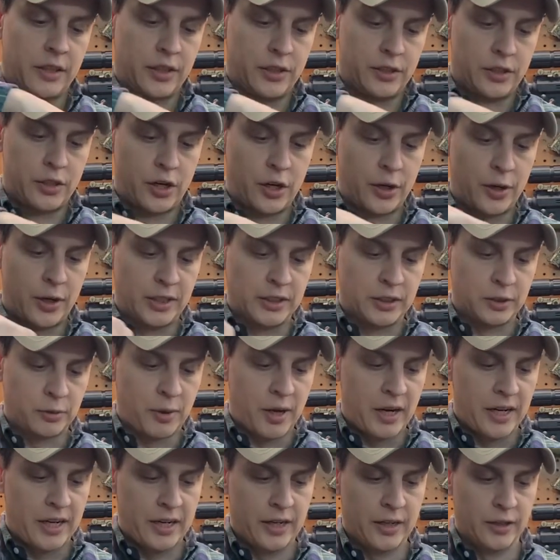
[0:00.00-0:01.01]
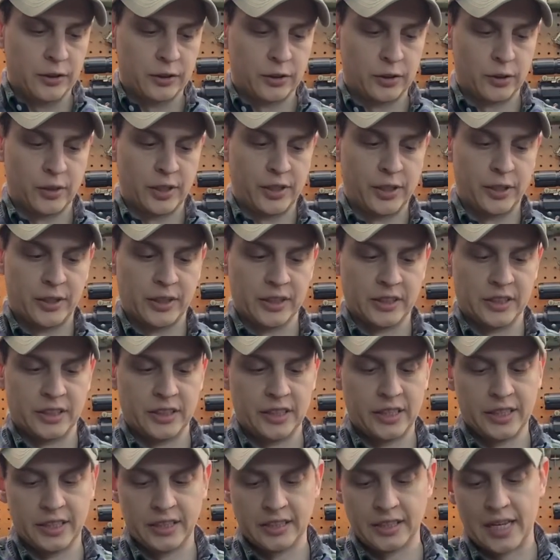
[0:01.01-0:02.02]
turrets right here so that you can
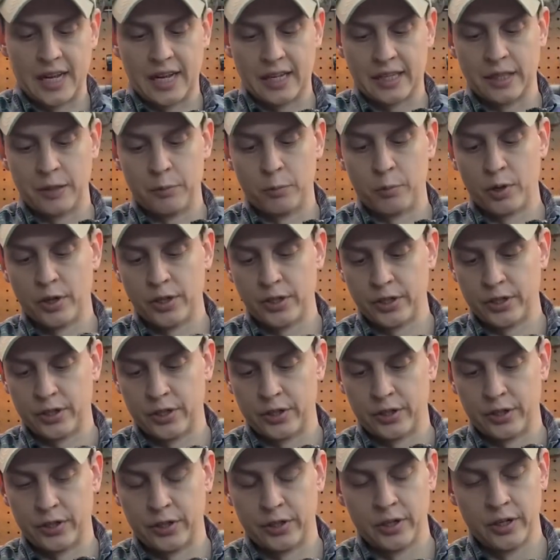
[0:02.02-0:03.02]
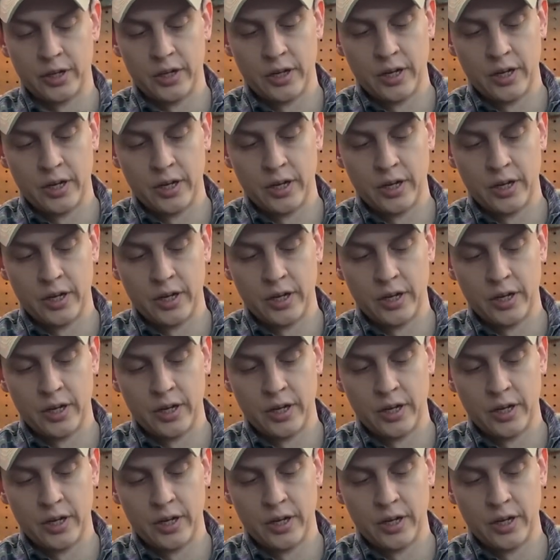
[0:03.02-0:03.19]
see exactly what your